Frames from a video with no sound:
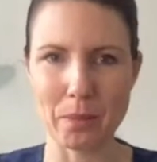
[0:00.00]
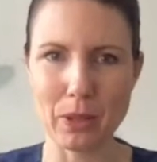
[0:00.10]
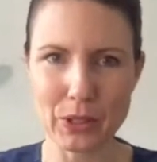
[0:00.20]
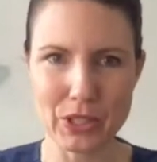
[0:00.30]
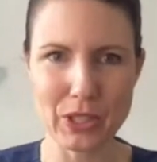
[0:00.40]
I
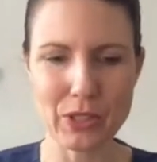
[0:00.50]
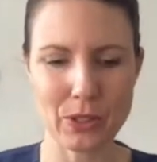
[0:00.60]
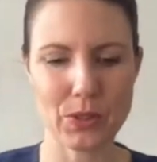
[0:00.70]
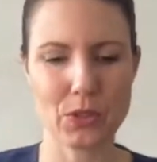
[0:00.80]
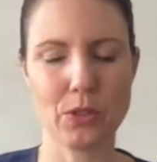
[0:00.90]
blocked her
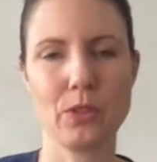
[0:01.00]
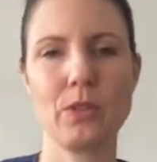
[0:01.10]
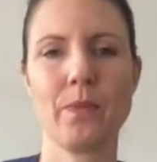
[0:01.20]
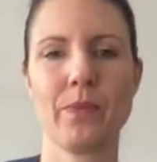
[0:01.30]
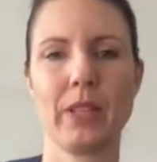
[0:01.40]

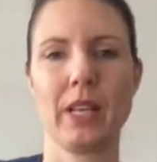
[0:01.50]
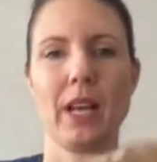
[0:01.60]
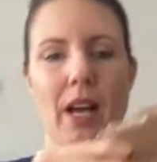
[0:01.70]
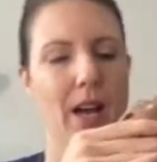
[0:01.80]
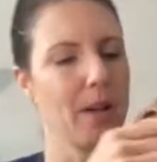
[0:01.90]
nostril.
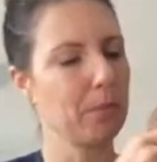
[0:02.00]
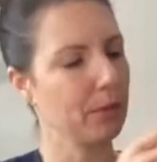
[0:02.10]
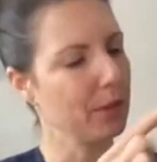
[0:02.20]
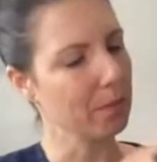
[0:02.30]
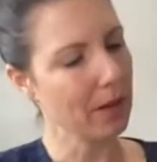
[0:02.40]
I
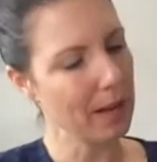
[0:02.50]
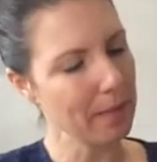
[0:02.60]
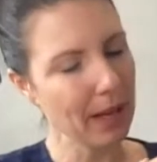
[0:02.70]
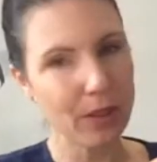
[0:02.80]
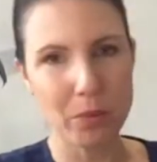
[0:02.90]
put my
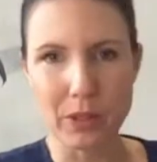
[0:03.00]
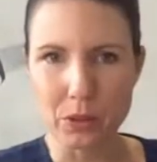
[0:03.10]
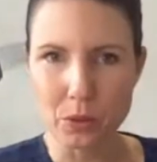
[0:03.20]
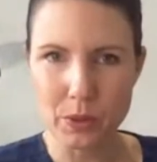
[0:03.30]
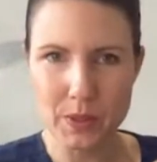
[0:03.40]
mouth with
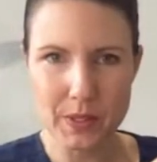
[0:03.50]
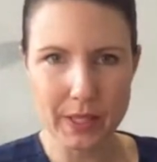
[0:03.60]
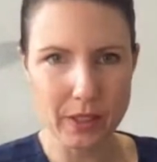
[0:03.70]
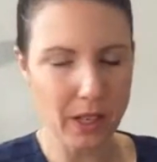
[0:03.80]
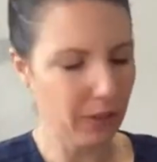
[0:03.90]
a good
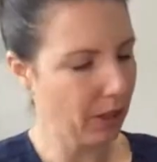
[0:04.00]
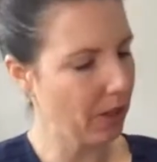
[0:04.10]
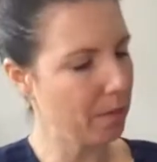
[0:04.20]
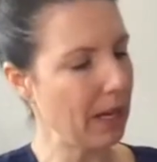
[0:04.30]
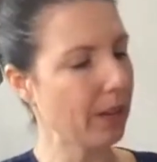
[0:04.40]
seal over
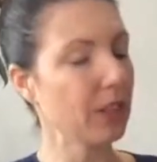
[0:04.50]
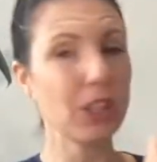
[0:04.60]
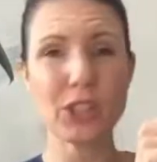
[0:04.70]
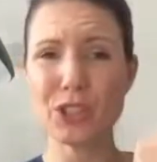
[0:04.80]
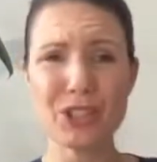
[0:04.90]
her mouth,
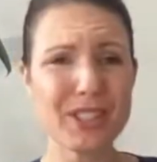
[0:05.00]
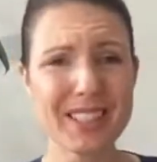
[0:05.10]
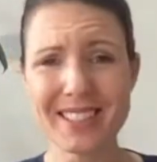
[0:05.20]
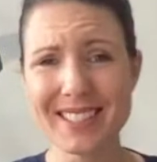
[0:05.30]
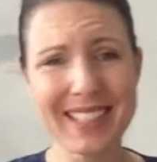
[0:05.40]
and you can do
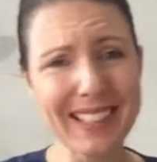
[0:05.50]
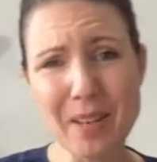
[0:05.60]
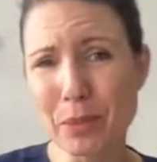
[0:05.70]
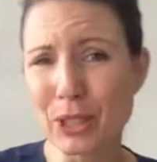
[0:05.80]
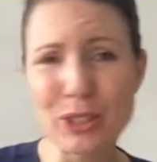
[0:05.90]
this sitting
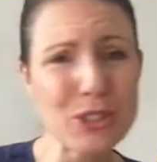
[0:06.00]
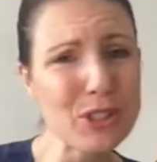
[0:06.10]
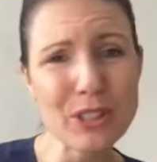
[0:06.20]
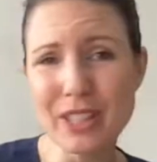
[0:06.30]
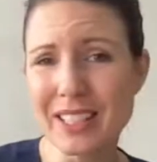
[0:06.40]
up. You can
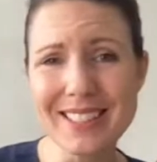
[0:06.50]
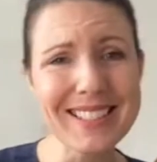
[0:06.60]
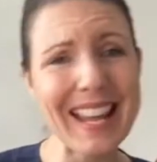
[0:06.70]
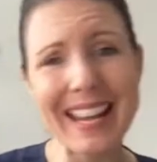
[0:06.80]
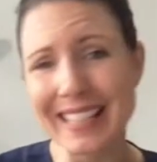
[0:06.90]
do
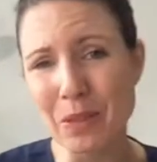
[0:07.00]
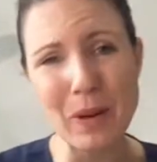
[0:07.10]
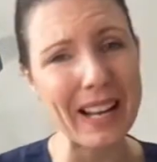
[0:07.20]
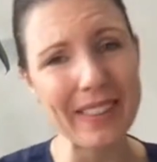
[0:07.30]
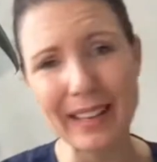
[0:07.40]
this any
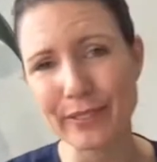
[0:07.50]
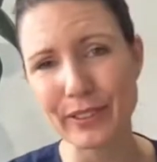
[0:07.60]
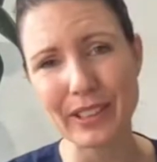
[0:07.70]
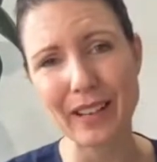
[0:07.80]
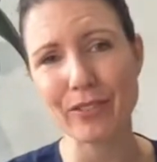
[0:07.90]
way they
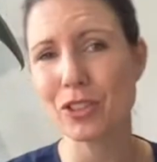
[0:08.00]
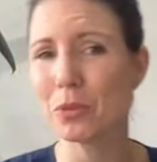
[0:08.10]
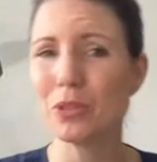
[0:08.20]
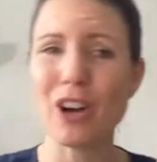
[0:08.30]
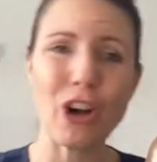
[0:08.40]
feel
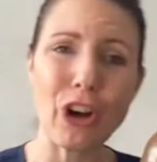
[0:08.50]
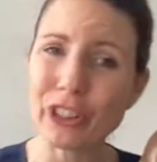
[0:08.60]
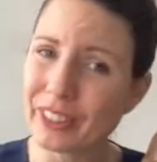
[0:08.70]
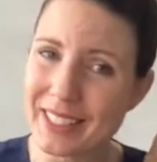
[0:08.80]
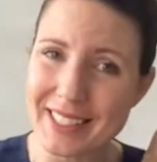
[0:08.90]
comfortable.
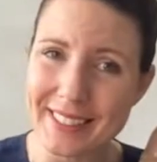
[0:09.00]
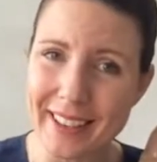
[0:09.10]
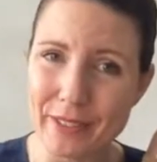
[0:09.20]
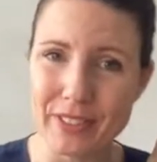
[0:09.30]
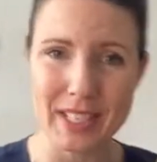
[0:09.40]
I only did
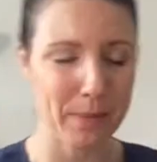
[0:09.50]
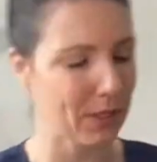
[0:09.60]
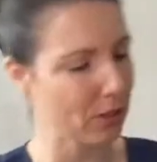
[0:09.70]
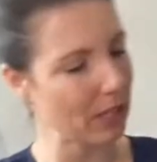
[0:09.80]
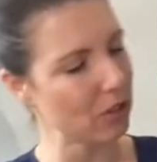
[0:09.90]
that for
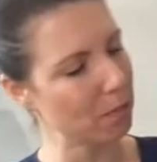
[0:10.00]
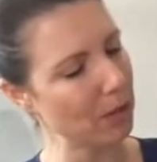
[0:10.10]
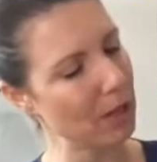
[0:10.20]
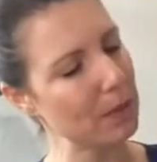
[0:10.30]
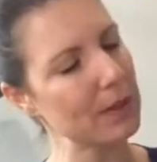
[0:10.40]
demonstration
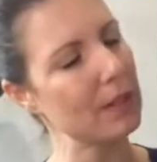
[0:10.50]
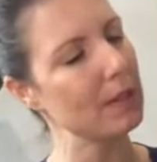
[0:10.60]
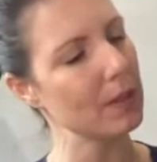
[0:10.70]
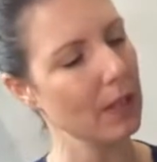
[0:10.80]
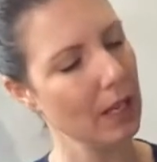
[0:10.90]

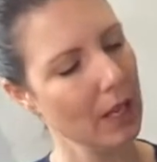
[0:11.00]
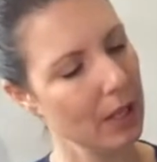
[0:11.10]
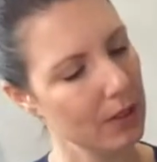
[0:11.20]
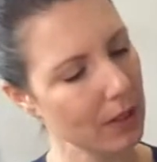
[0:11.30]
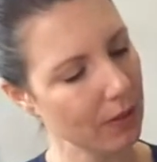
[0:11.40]
purposes.
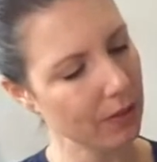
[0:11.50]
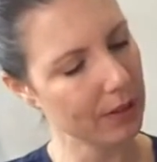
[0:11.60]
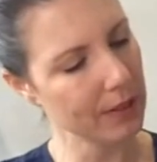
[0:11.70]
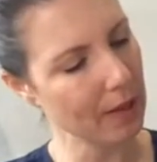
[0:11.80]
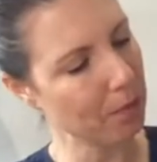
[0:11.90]
So, for
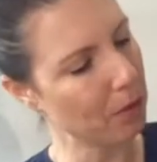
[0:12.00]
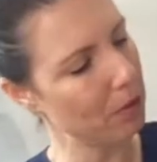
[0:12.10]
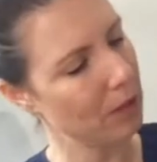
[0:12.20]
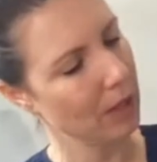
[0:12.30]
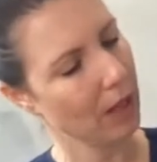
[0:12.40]

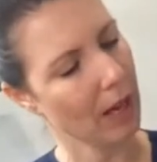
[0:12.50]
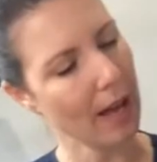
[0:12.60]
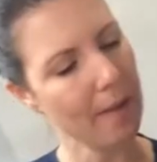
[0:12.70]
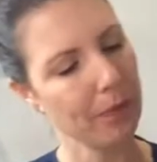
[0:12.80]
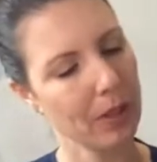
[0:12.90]
example,
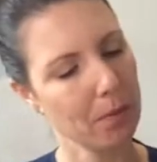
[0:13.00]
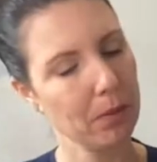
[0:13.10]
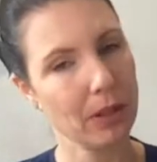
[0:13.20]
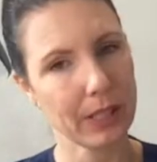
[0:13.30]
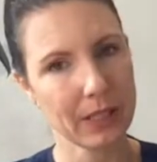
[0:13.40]

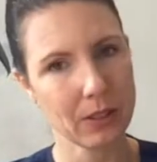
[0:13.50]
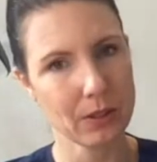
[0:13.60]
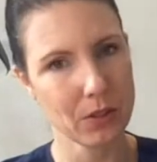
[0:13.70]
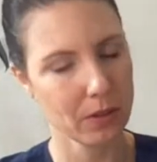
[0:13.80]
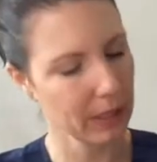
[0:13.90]
blocking
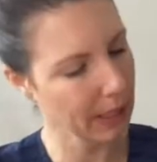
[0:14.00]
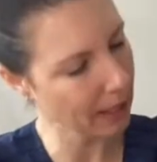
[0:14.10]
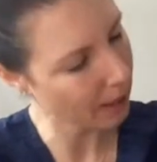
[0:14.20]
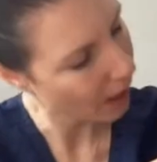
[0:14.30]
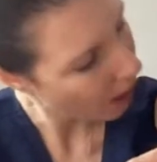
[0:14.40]
nostril
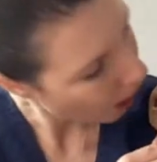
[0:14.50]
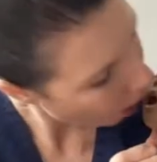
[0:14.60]
again.